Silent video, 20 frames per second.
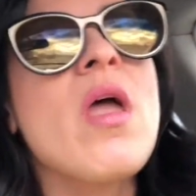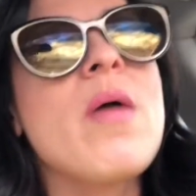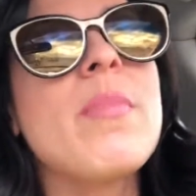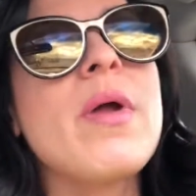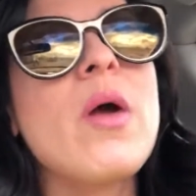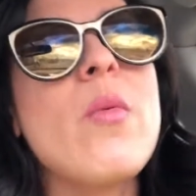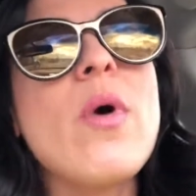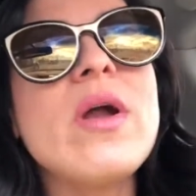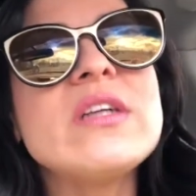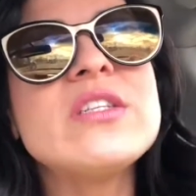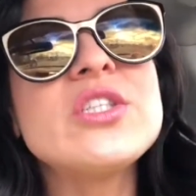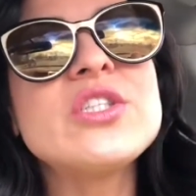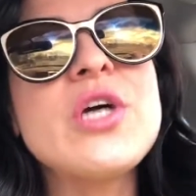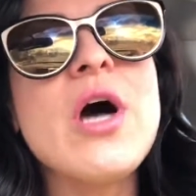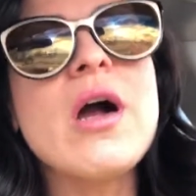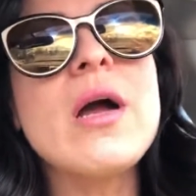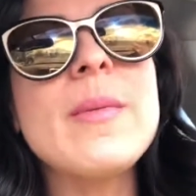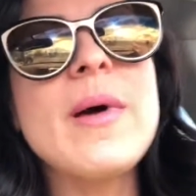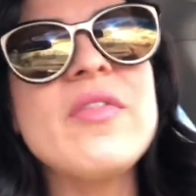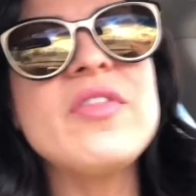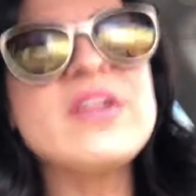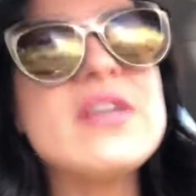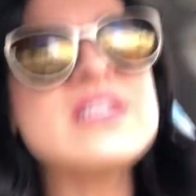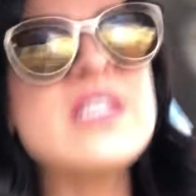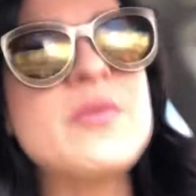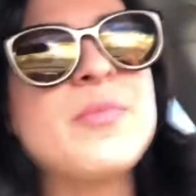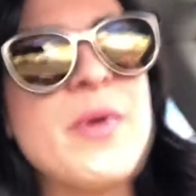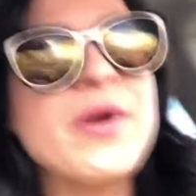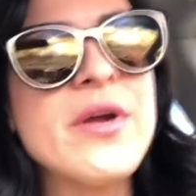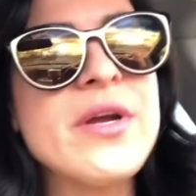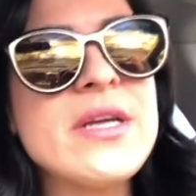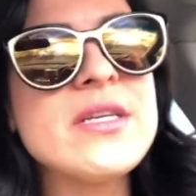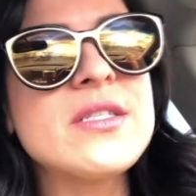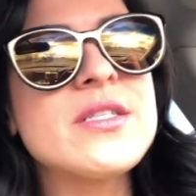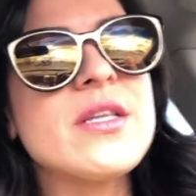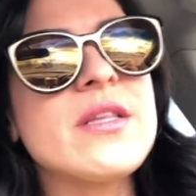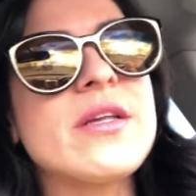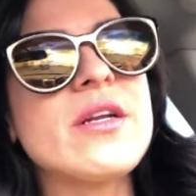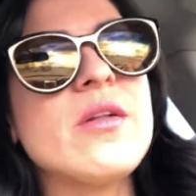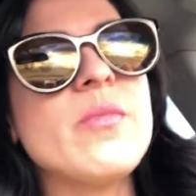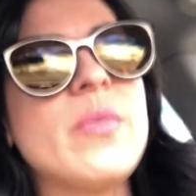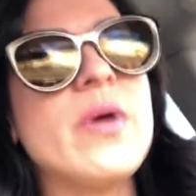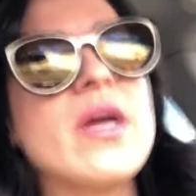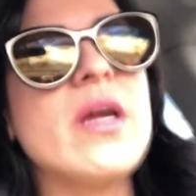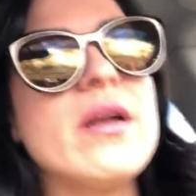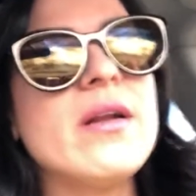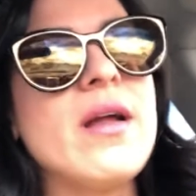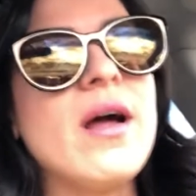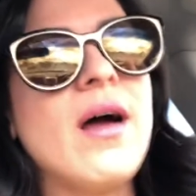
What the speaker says: But I wanted to talk about the experience a little bit.